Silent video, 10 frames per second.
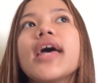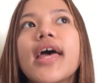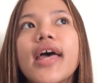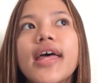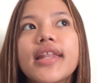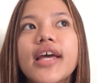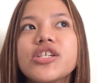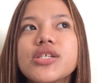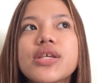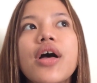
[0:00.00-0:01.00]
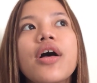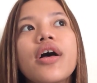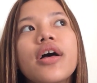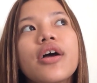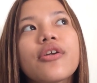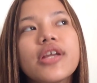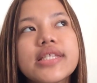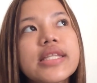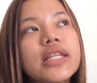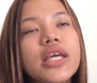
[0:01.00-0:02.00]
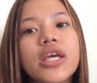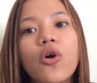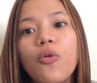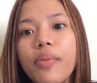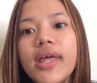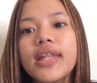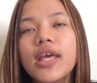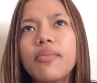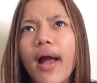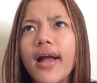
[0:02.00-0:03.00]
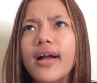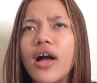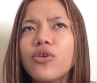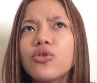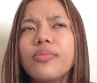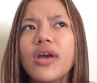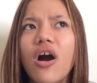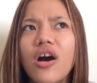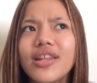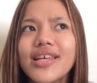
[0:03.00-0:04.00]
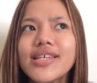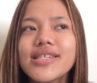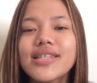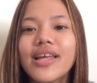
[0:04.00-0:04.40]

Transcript: And I just recently opened a bank account, to be honest.